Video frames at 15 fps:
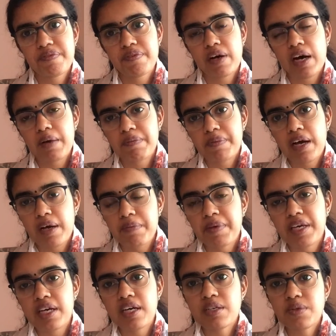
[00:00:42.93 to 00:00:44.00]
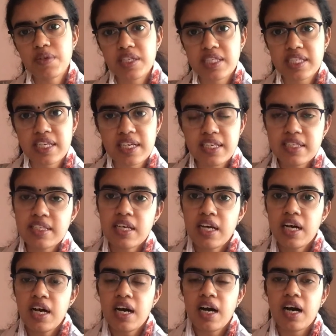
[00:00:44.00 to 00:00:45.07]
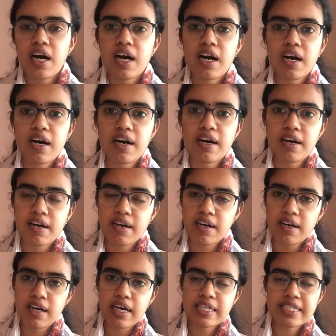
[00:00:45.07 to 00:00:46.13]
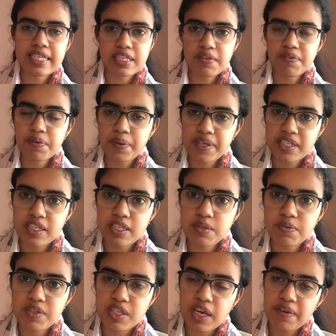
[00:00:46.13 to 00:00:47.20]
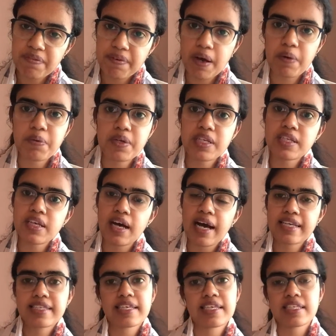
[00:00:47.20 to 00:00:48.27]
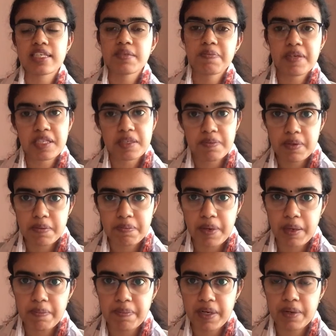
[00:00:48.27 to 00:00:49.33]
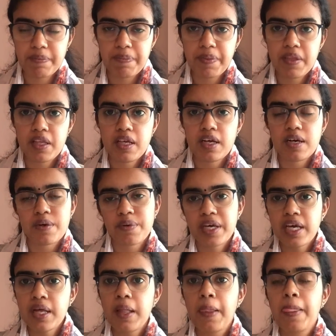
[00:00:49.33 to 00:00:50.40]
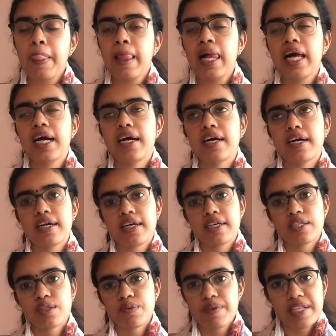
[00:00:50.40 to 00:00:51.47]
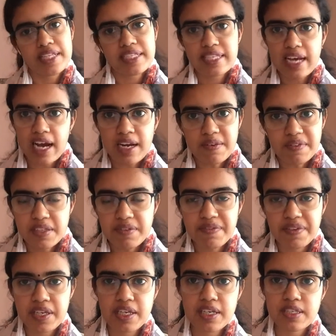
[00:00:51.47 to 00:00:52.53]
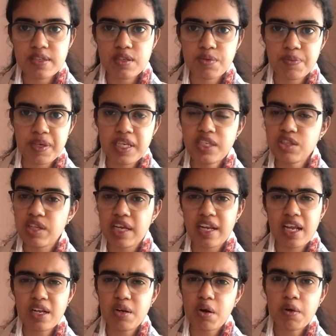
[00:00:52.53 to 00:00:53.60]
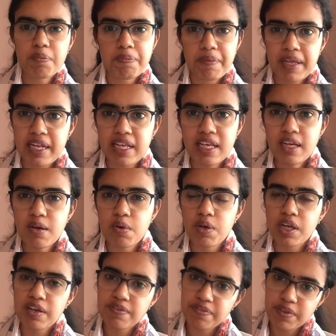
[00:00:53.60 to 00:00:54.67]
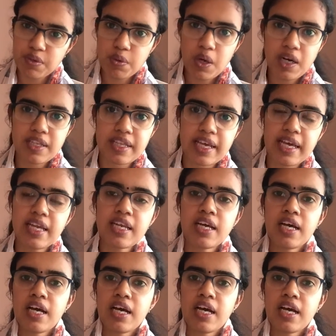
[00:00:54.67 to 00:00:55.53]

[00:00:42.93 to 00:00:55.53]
I'm here to discuss a set of questions which I found in the ICSE specimen paper. Okay, so we'll start with the figures of speech. There are not many, only a few are there.